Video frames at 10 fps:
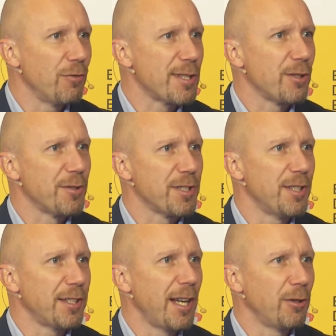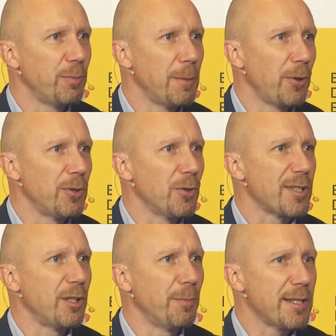resources that cannot be
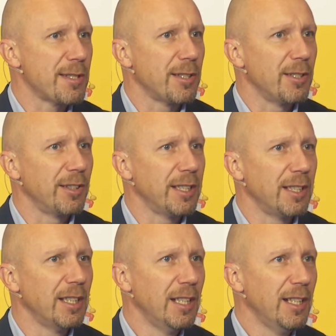produced domestically,